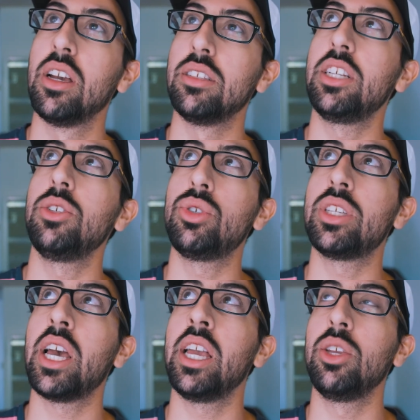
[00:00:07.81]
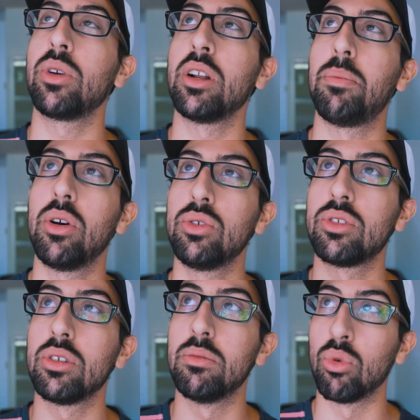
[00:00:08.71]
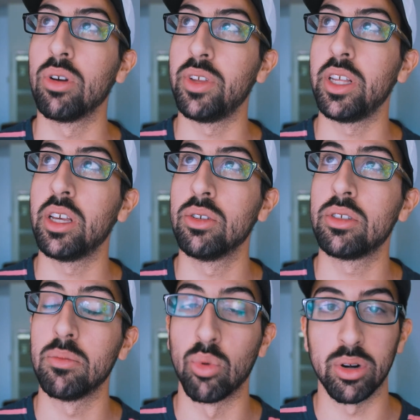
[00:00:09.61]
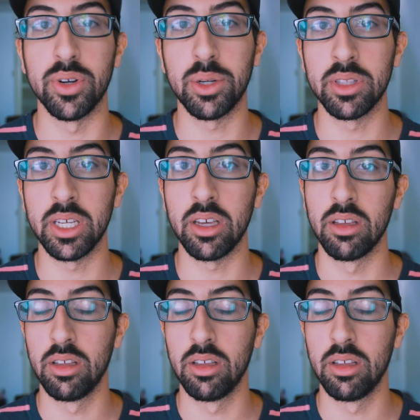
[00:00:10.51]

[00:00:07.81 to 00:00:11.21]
didn't you say you were gonna post more videos more frequently?